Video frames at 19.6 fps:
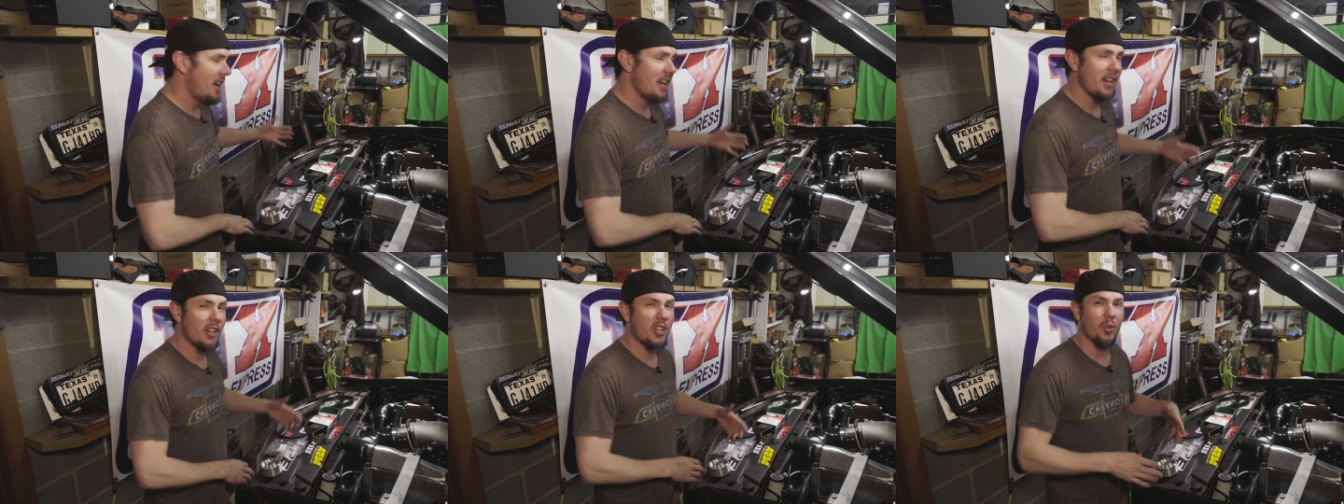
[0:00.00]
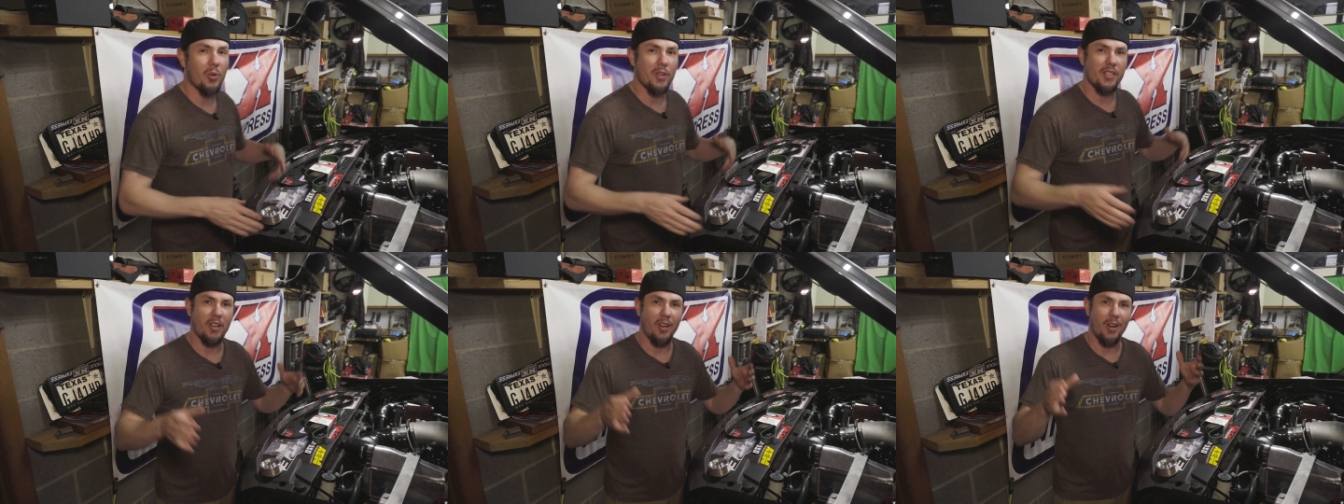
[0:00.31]
And of
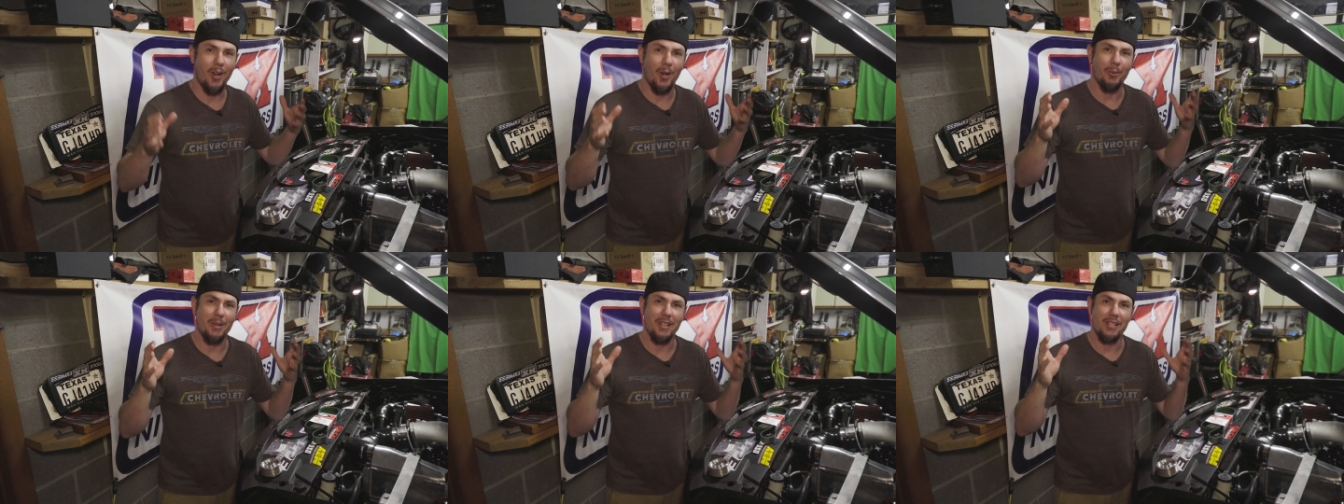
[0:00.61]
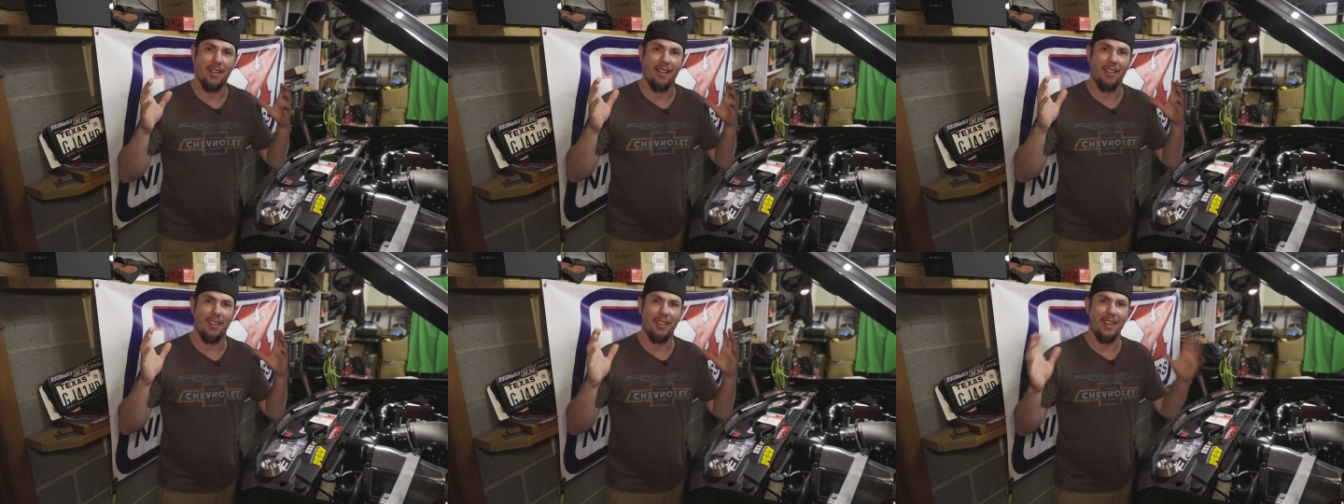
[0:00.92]
course,
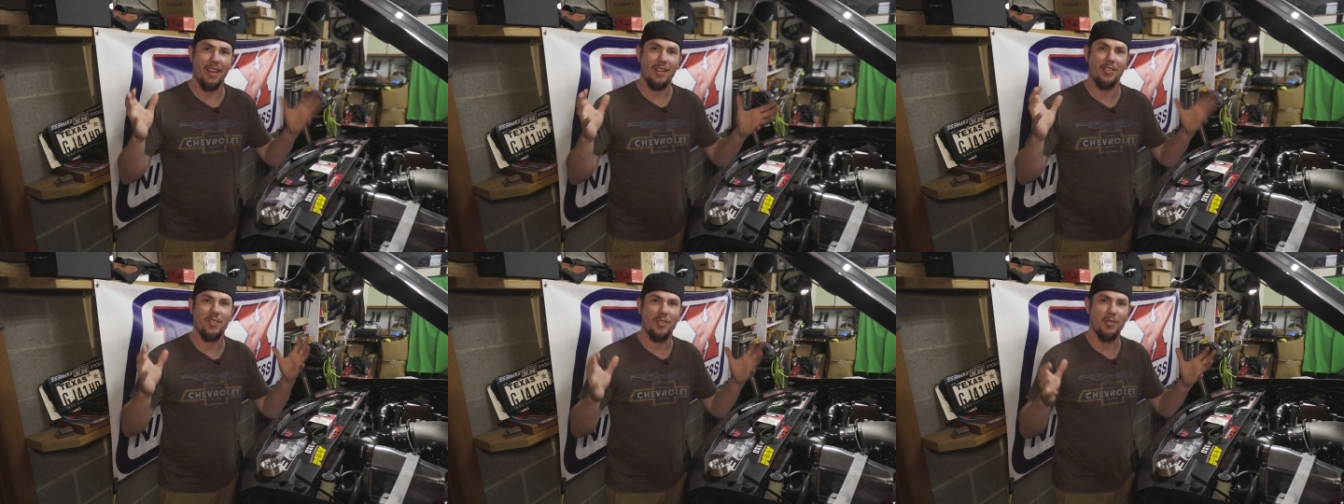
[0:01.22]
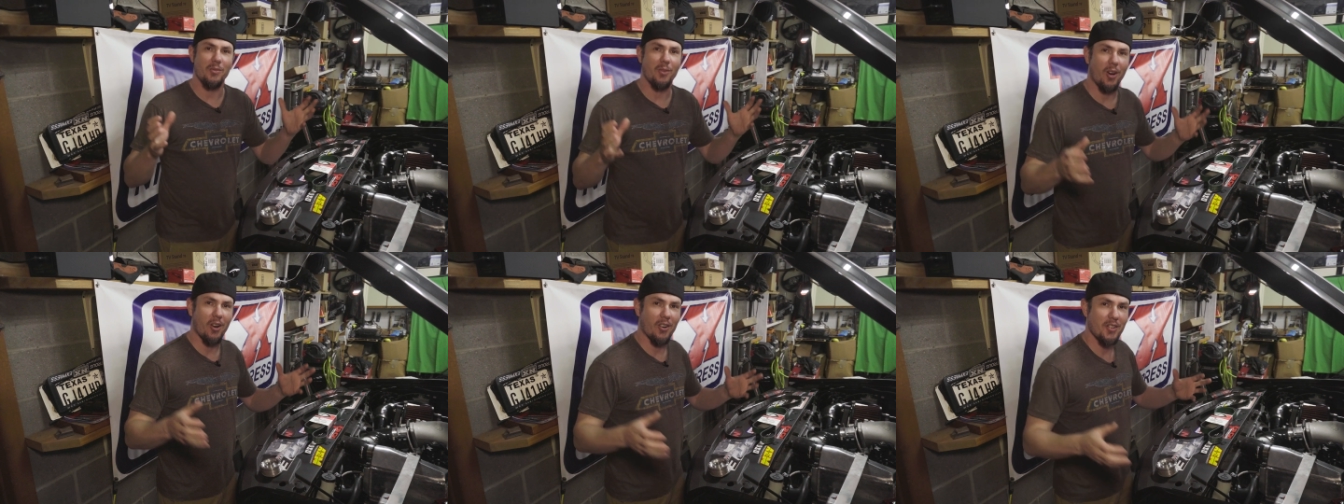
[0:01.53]
always thanks
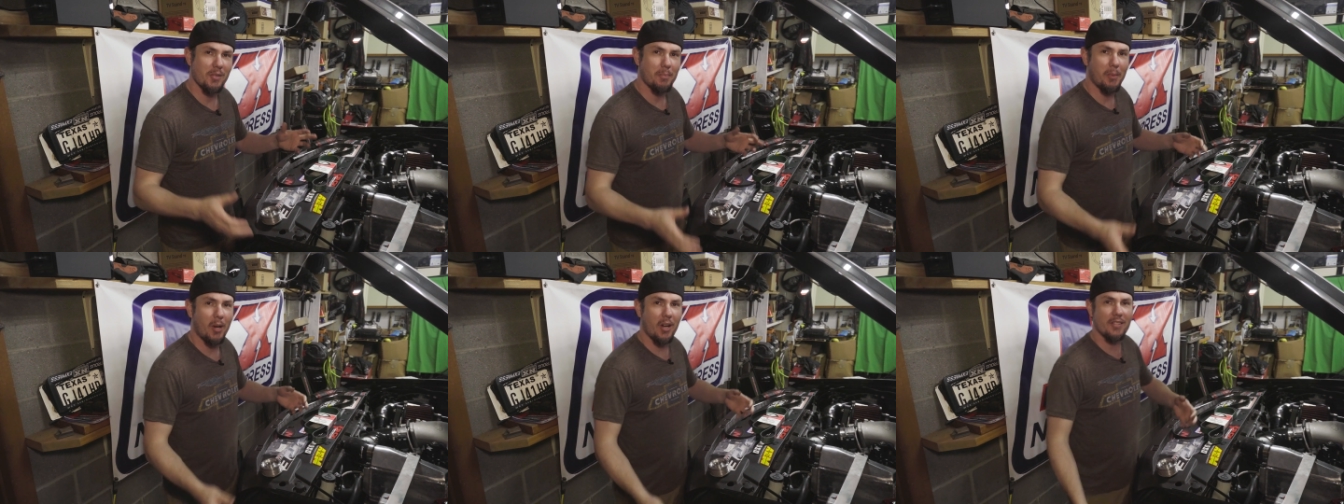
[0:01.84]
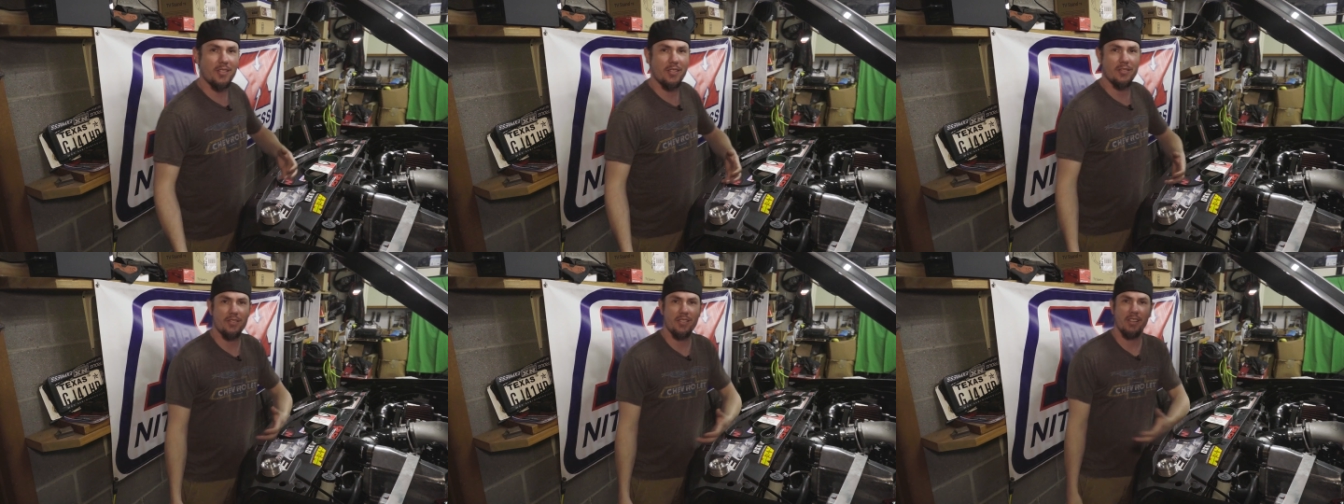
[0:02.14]
to our
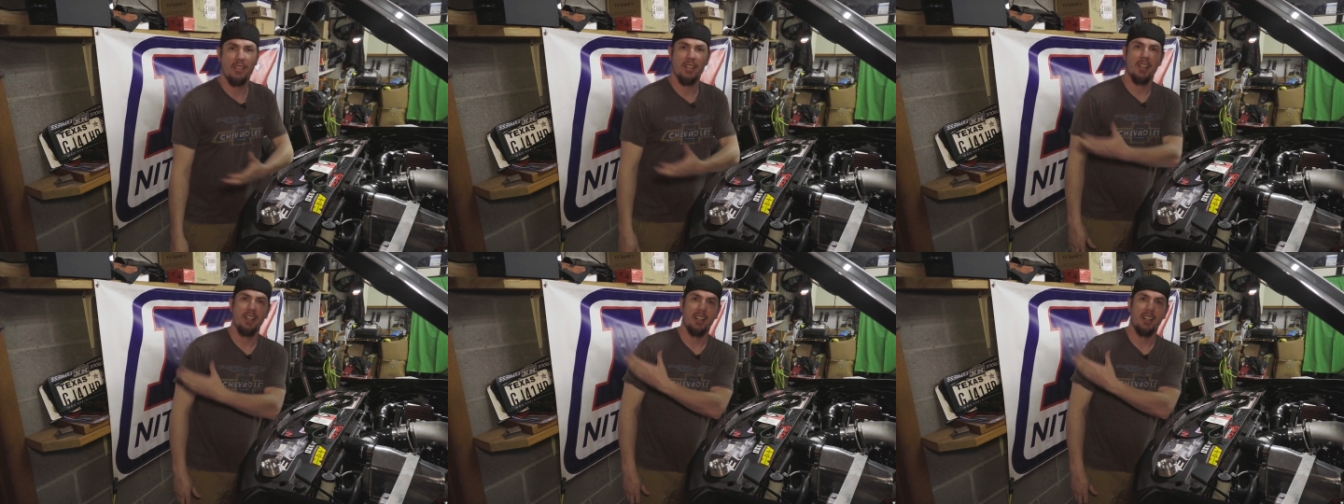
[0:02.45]
sponsors.